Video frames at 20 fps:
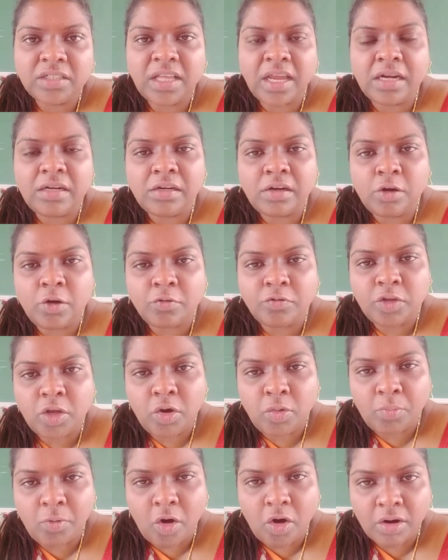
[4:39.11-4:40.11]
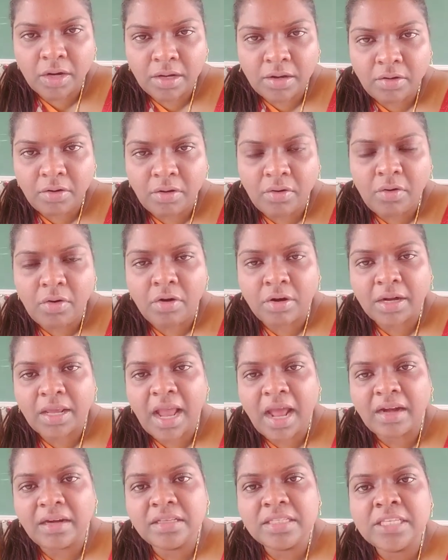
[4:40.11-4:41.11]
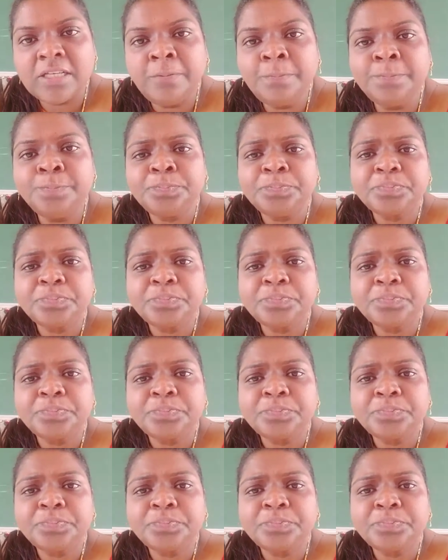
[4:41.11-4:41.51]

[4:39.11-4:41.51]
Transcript: the entry of the microorganism